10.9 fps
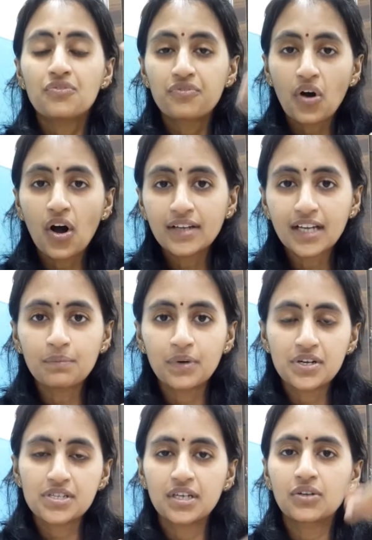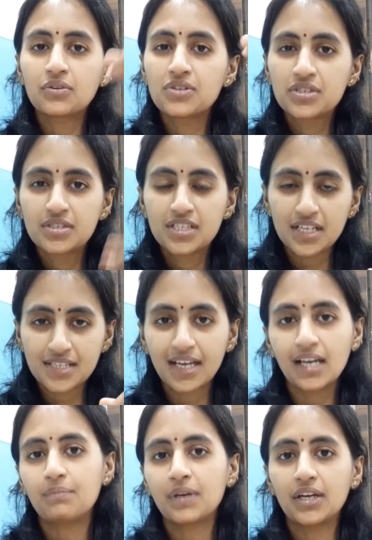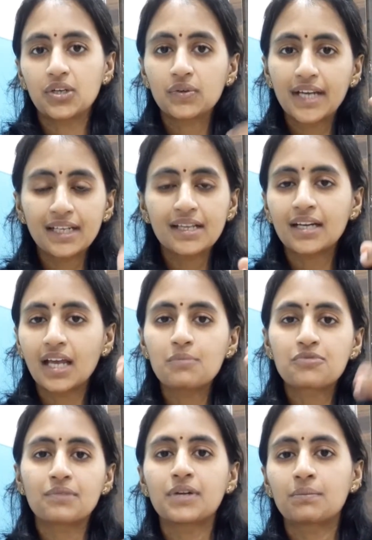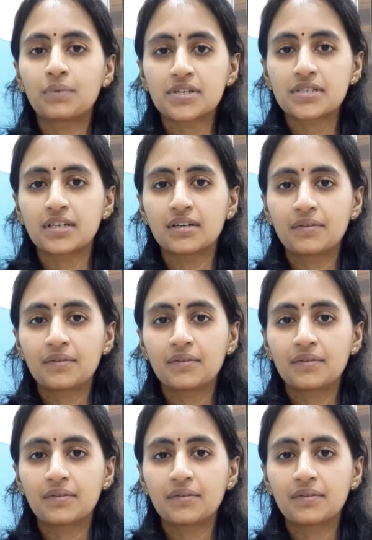for that person to just help me, to get that help from that person?